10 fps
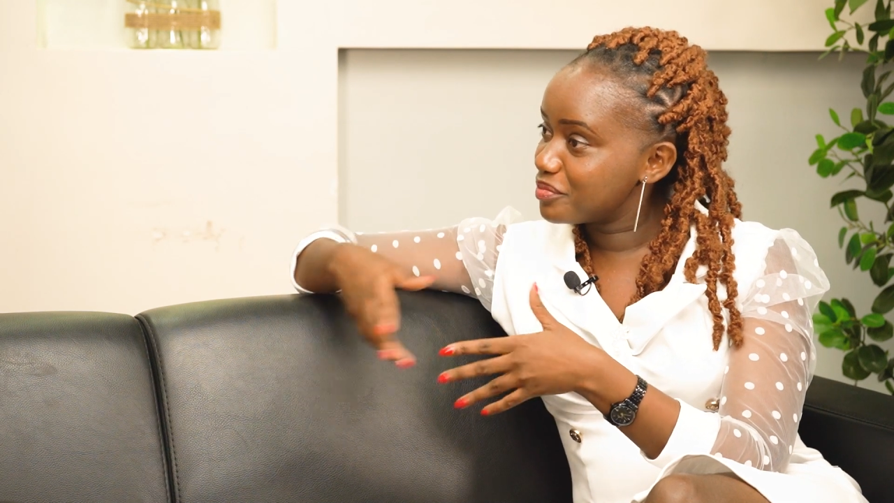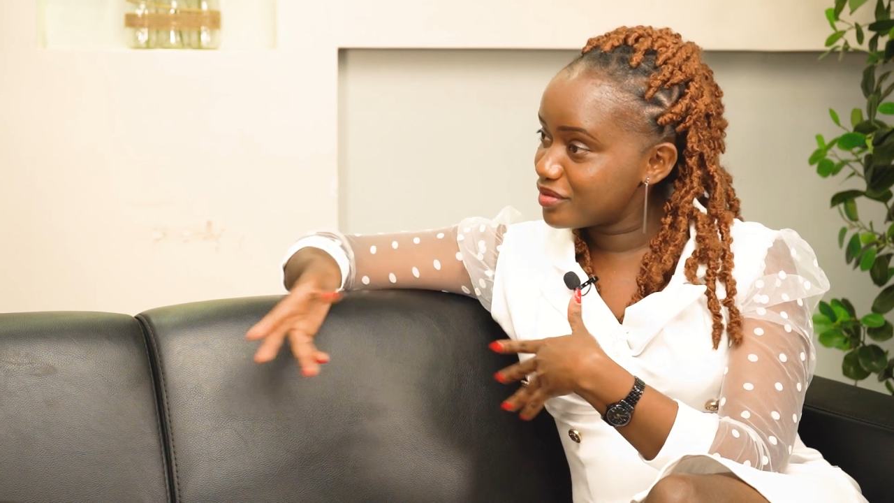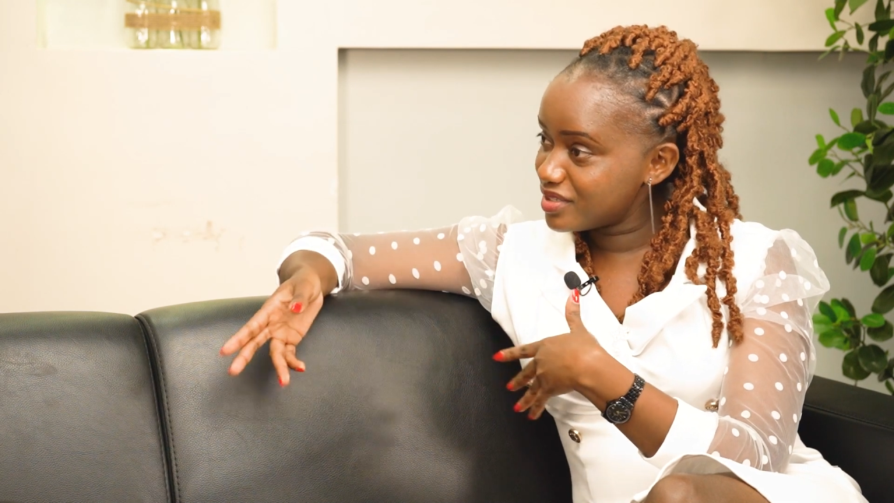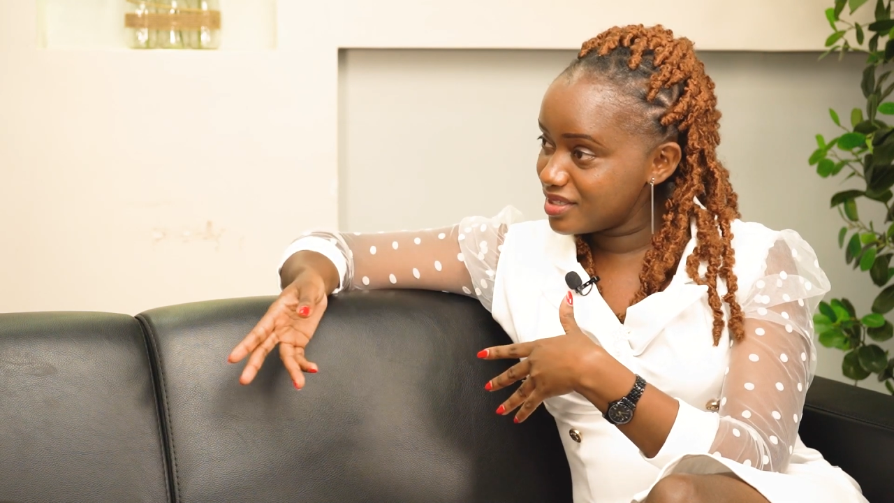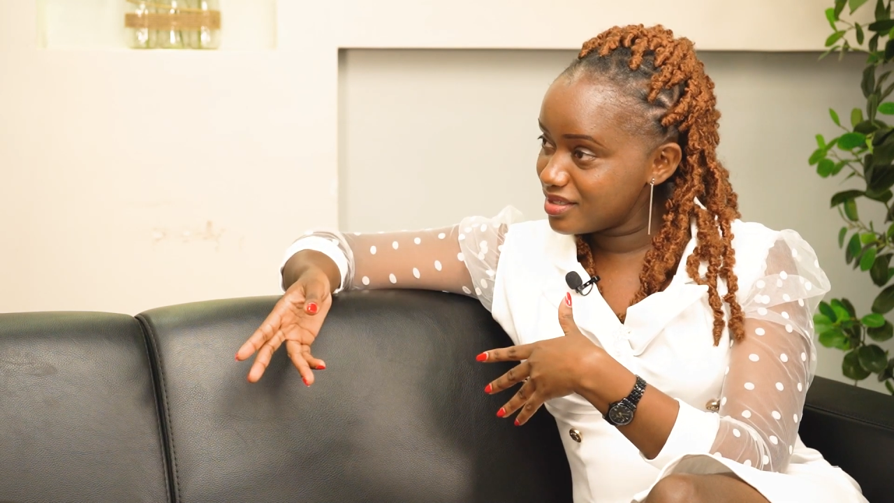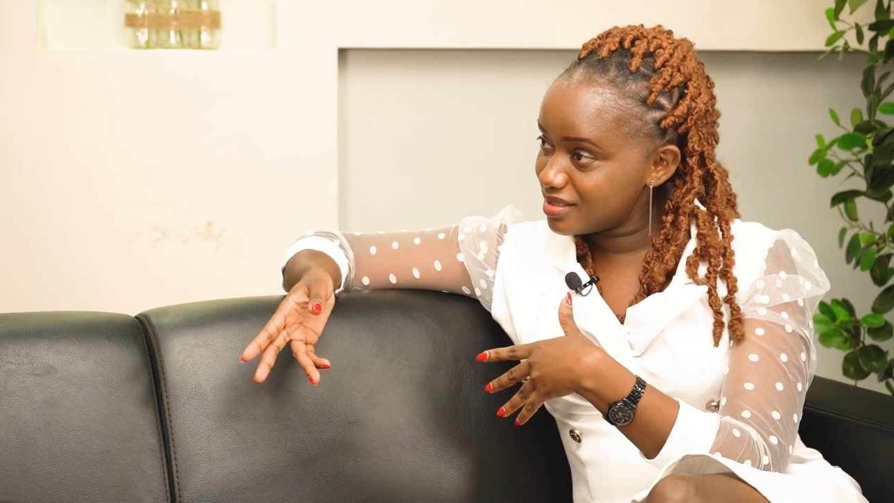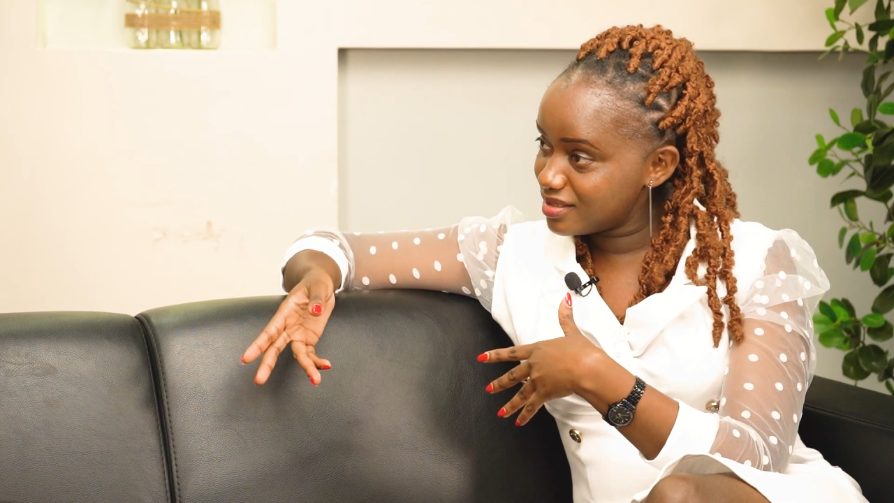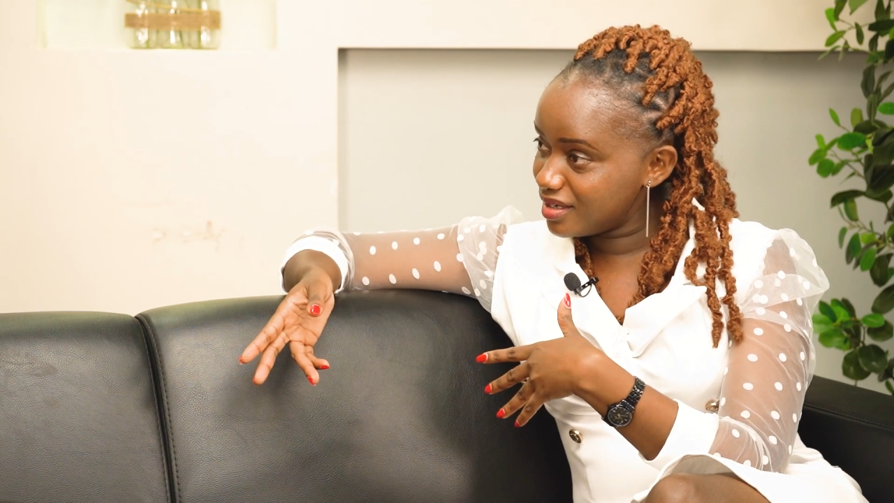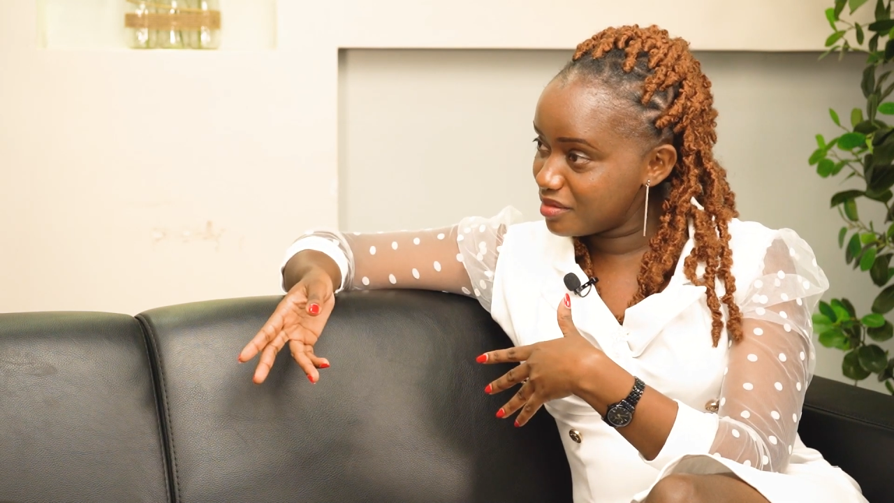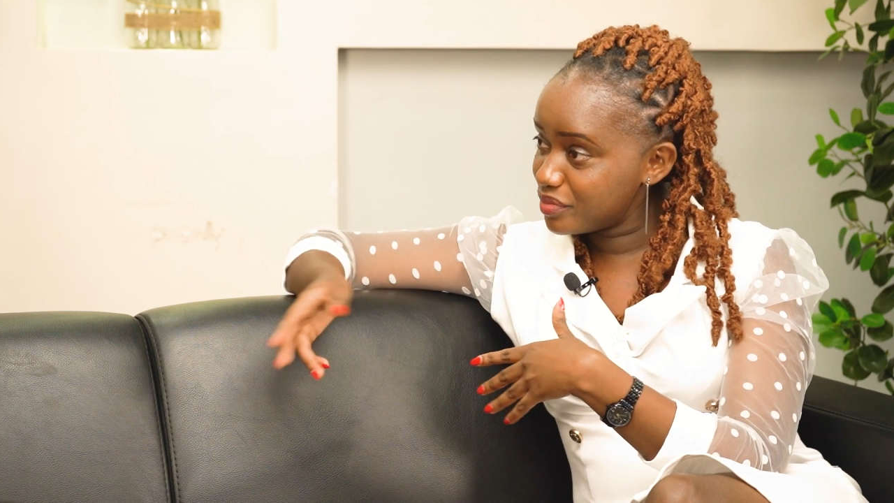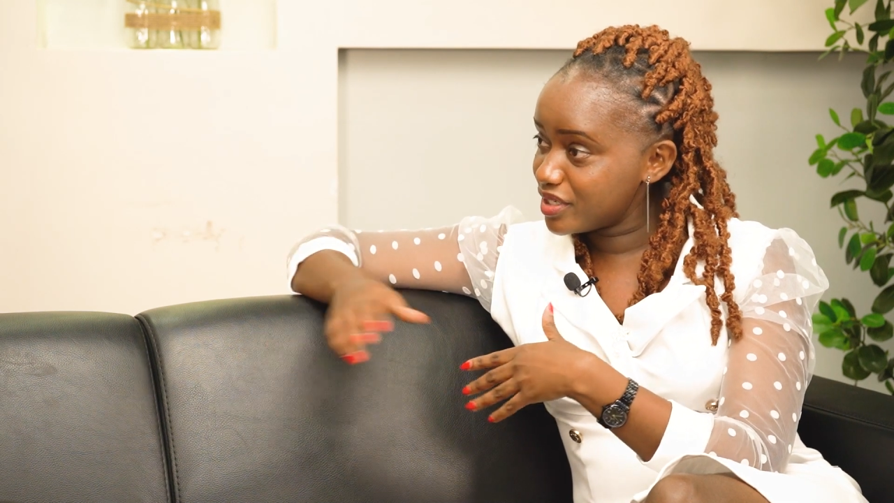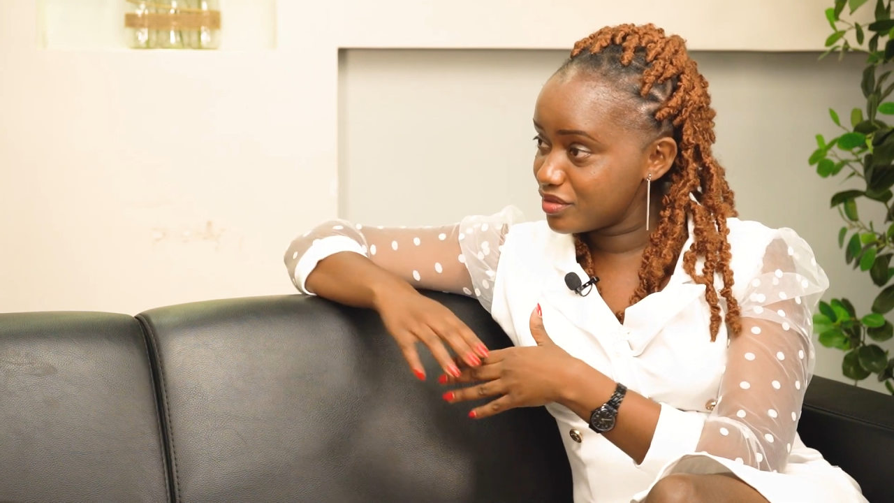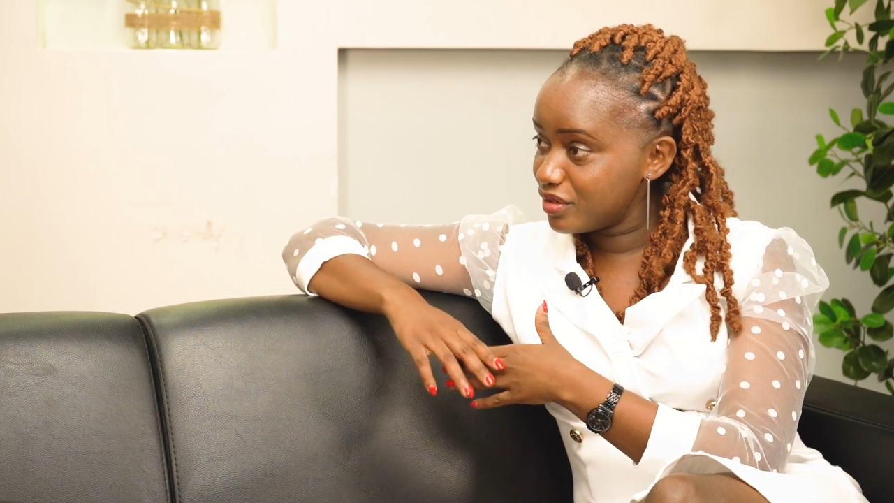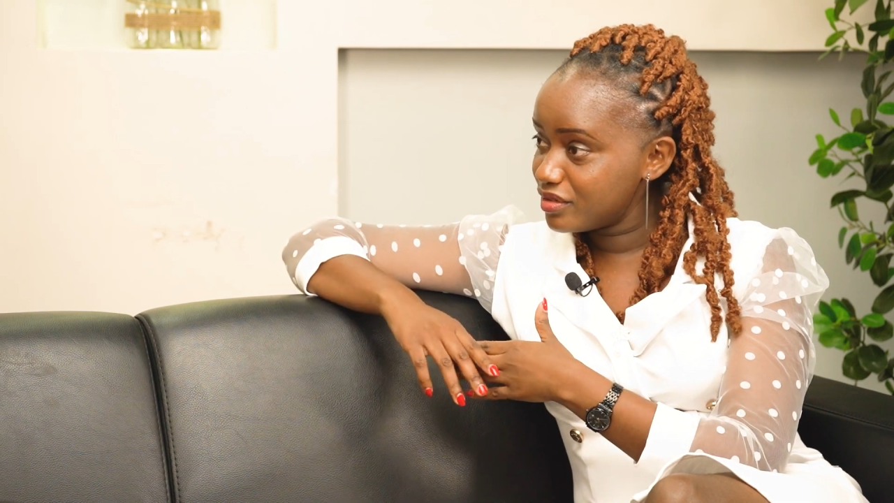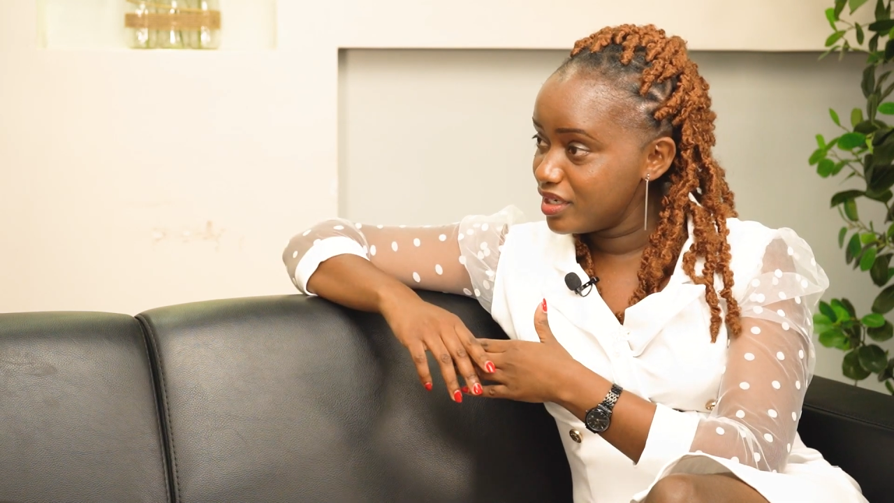process payroll,